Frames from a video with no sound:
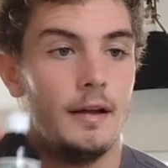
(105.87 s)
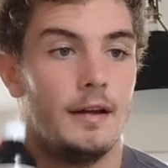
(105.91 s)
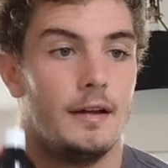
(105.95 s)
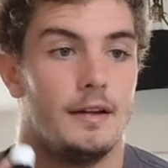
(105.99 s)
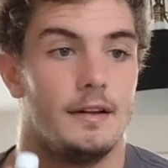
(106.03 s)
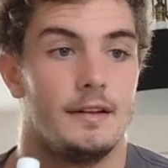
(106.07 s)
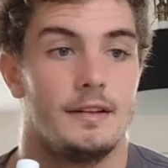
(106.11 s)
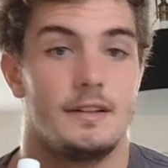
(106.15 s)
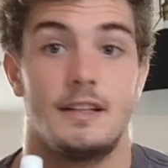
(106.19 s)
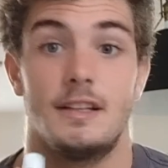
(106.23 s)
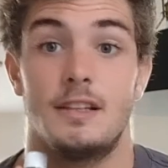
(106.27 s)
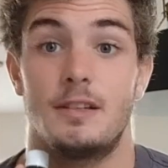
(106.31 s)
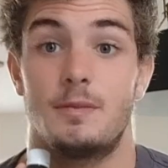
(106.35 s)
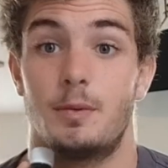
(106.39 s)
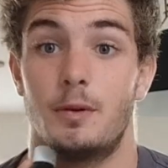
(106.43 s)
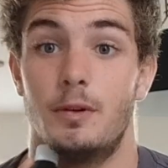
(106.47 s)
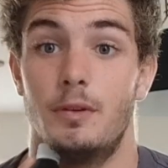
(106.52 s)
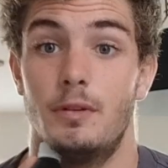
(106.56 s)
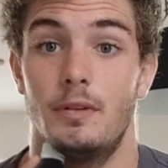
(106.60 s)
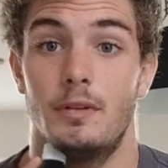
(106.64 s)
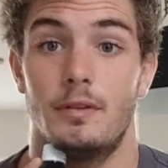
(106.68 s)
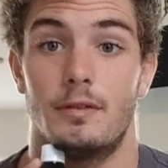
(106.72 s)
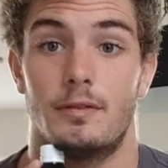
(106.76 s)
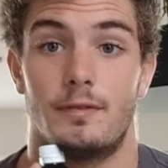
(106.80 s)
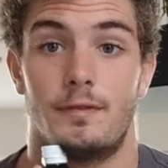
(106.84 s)
Teaspoon
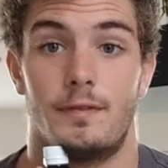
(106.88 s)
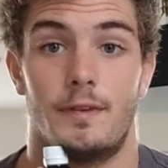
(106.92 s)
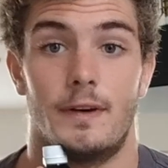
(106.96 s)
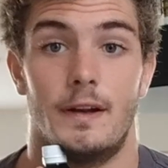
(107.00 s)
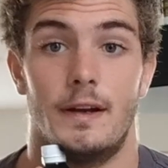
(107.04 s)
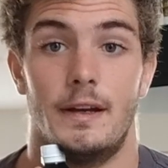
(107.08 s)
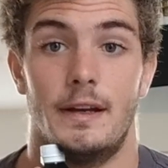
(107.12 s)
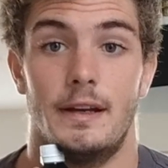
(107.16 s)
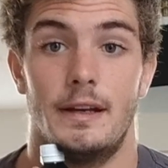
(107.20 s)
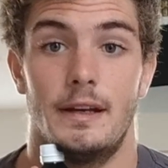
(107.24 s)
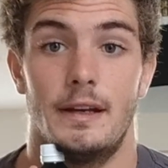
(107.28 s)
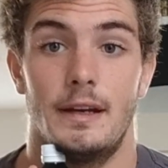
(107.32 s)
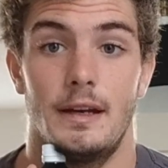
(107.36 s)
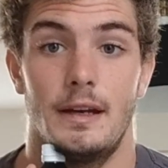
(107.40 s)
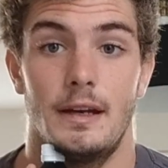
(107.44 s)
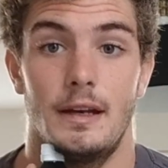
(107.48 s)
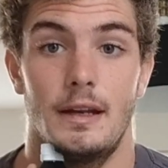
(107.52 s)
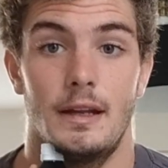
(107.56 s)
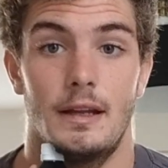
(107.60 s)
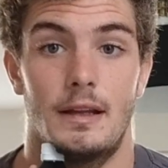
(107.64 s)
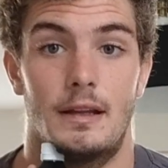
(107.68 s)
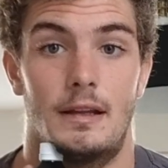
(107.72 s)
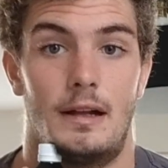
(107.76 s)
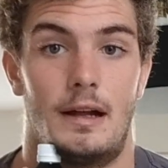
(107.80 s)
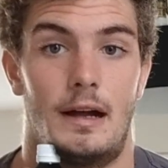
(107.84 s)
of
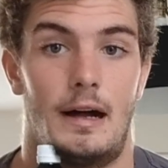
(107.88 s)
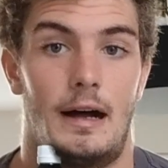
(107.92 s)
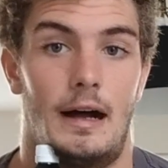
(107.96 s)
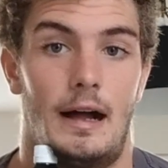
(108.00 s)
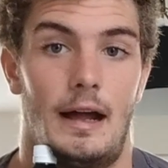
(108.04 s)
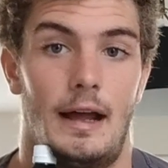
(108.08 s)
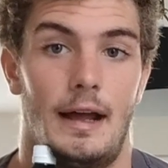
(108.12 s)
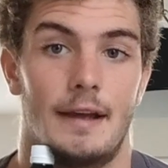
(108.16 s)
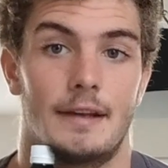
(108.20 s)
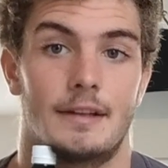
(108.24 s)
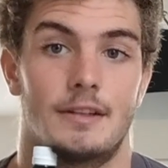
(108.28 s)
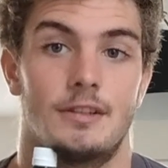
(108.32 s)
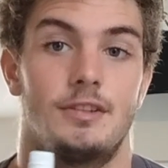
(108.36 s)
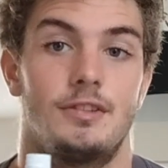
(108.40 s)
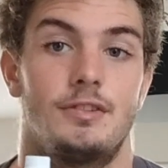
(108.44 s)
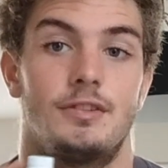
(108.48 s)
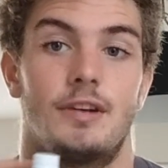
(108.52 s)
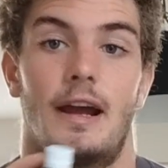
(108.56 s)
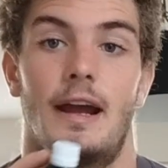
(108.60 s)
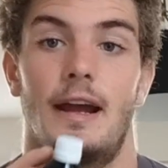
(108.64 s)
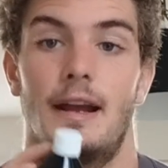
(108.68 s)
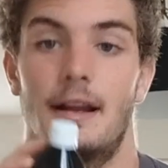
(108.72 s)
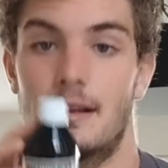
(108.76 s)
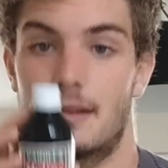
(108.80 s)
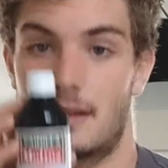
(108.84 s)
vanilla
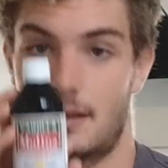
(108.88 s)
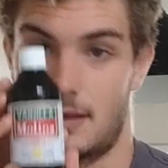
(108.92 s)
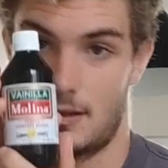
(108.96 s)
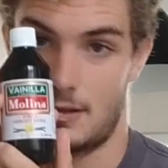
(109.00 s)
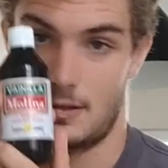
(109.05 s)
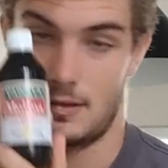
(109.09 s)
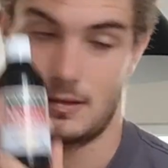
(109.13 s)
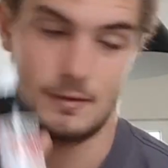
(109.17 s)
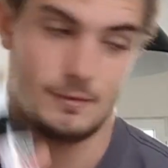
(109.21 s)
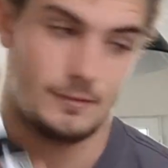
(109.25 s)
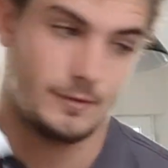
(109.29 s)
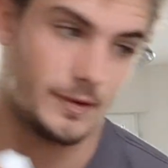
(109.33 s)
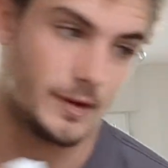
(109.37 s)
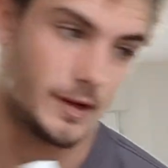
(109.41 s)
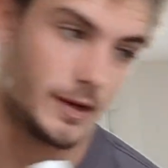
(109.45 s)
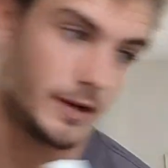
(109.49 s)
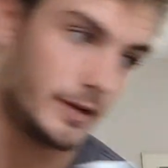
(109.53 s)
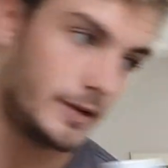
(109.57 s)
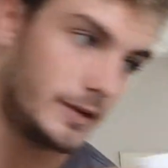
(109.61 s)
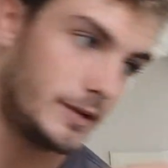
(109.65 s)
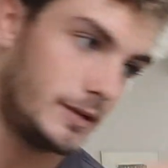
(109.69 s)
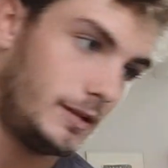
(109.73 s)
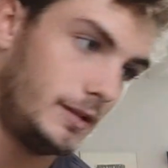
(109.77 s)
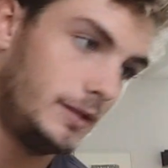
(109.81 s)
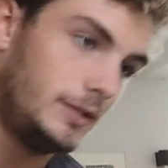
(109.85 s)
extract. Very
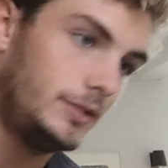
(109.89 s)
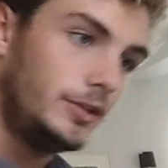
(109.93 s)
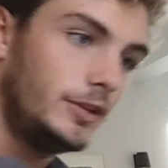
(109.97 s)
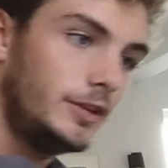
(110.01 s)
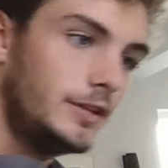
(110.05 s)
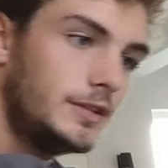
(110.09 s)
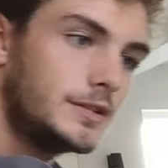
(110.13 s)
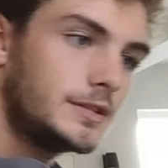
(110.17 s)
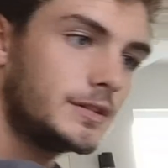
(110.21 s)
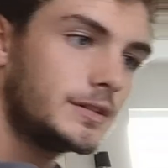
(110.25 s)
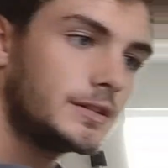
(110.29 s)
delicious.